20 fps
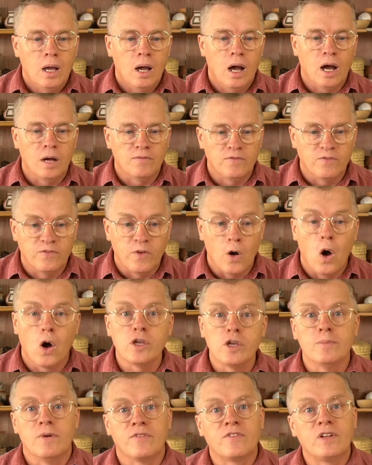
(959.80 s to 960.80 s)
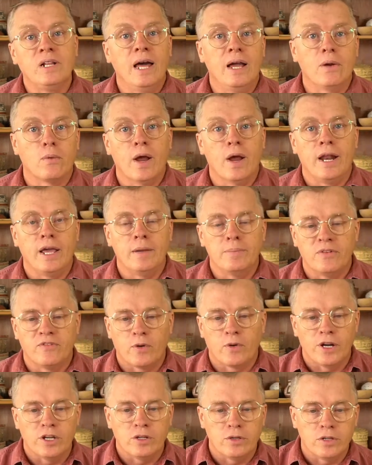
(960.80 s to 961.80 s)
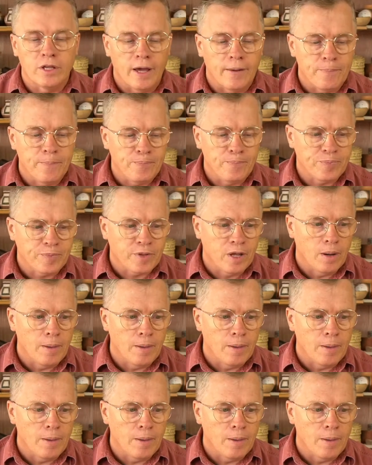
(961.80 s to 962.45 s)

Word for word: a volume of clay ready before I do that. Uh,